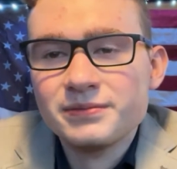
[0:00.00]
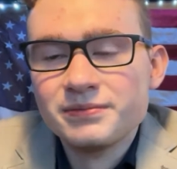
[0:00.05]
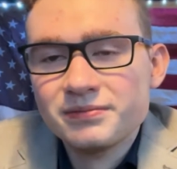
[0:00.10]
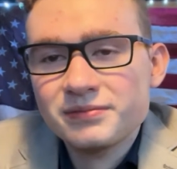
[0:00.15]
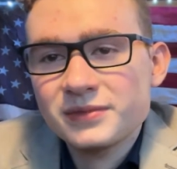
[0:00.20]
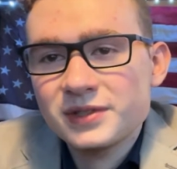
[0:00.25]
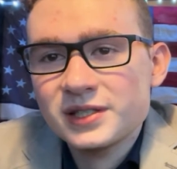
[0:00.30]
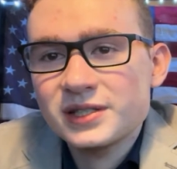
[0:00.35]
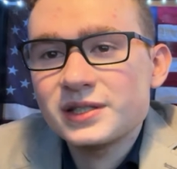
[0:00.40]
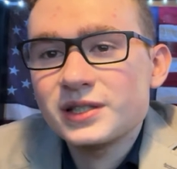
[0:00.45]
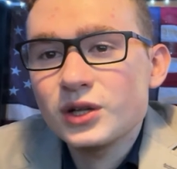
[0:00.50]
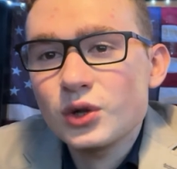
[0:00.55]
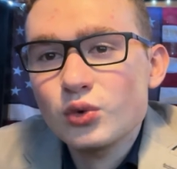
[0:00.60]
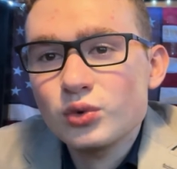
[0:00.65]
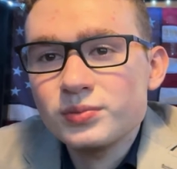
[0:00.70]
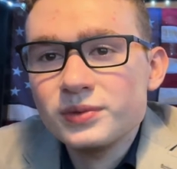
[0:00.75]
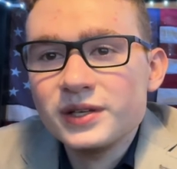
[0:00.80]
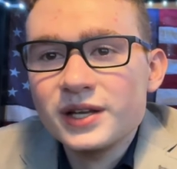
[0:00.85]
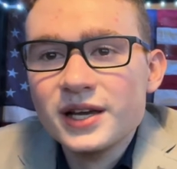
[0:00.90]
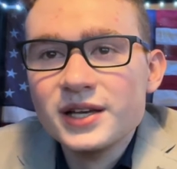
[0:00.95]
it still
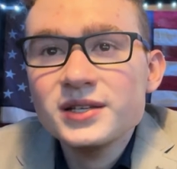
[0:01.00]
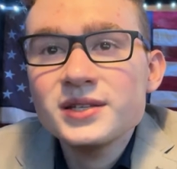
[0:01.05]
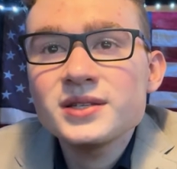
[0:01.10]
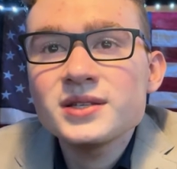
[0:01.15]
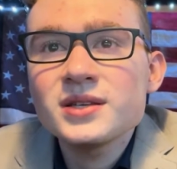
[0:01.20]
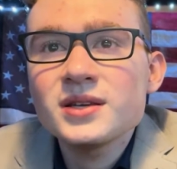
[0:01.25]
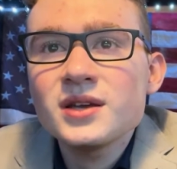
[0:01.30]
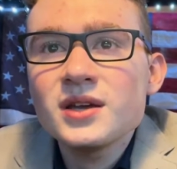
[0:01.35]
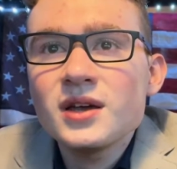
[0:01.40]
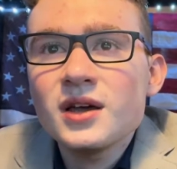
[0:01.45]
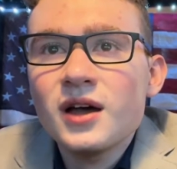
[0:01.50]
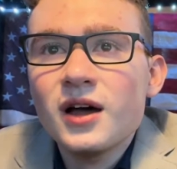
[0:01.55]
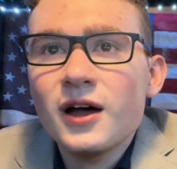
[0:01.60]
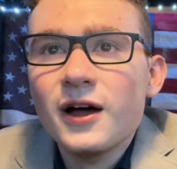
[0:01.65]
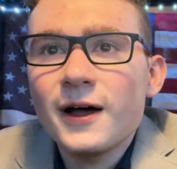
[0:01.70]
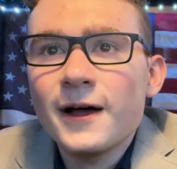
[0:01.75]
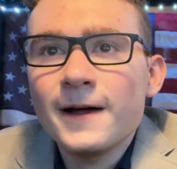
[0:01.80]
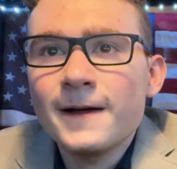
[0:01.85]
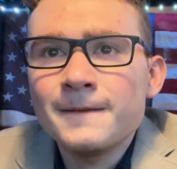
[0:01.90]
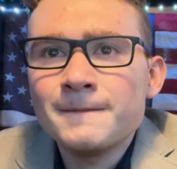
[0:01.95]
would be nice.
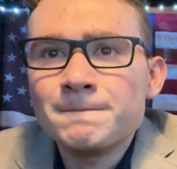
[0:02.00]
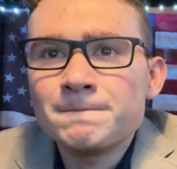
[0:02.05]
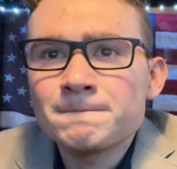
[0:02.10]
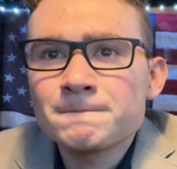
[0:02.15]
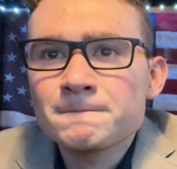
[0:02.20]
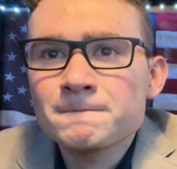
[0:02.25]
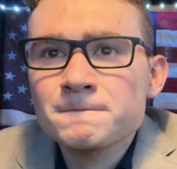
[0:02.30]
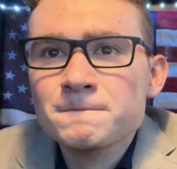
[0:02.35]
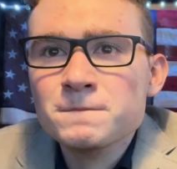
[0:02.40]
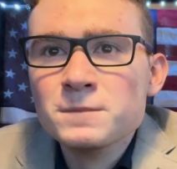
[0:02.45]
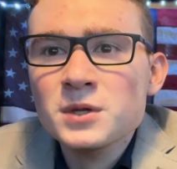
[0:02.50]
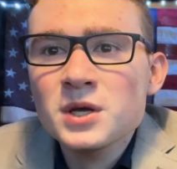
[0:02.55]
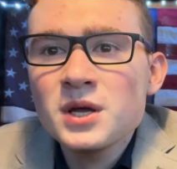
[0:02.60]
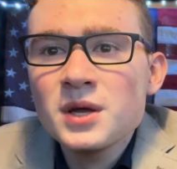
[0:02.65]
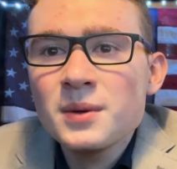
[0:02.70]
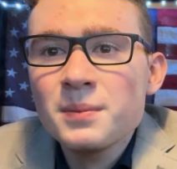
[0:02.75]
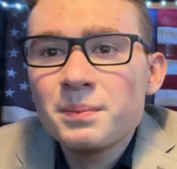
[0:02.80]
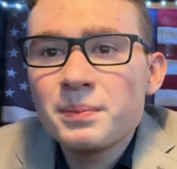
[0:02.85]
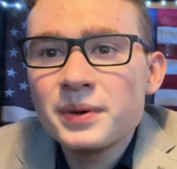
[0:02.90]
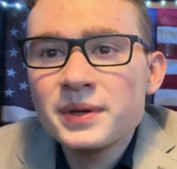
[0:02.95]

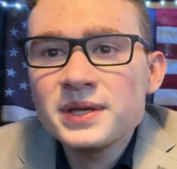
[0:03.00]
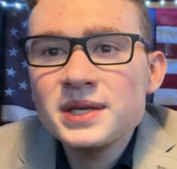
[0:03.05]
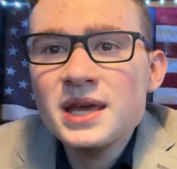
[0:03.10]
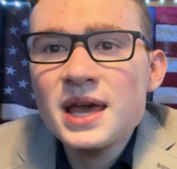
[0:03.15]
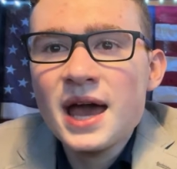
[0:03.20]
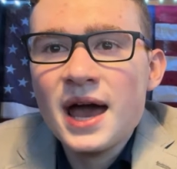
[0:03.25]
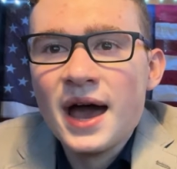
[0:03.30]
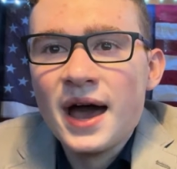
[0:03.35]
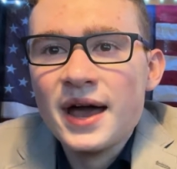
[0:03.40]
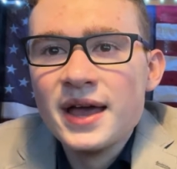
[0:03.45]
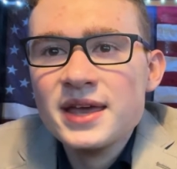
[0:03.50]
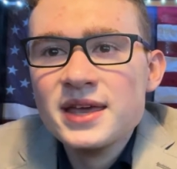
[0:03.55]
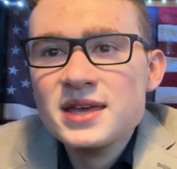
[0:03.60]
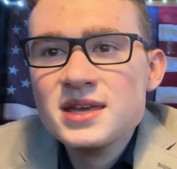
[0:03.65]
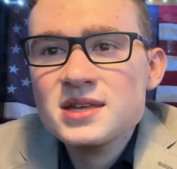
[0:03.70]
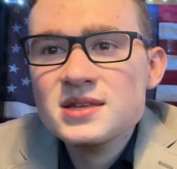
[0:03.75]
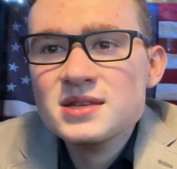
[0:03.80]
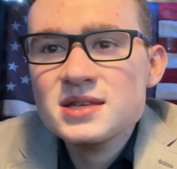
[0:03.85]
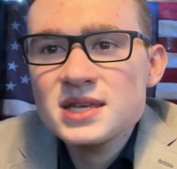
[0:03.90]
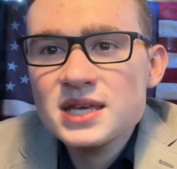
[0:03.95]
But yeah,
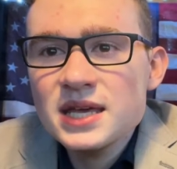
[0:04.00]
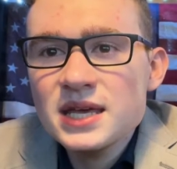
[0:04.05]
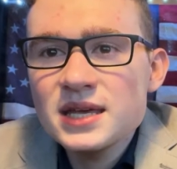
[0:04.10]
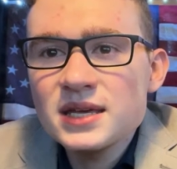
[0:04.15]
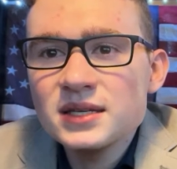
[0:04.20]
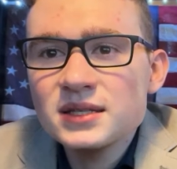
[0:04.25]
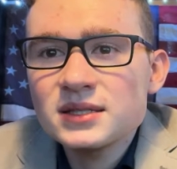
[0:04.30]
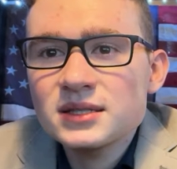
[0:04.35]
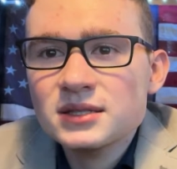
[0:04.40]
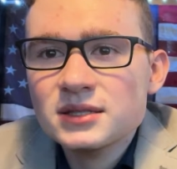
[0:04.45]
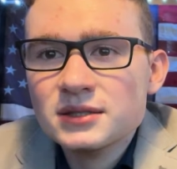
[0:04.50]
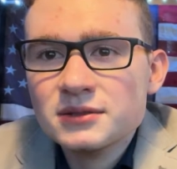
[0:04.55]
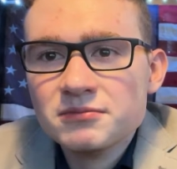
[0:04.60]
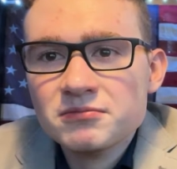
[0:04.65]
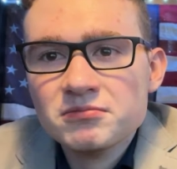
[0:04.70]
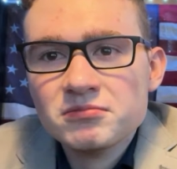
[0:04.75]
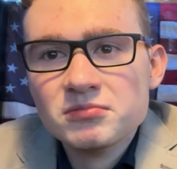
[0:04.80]
it is,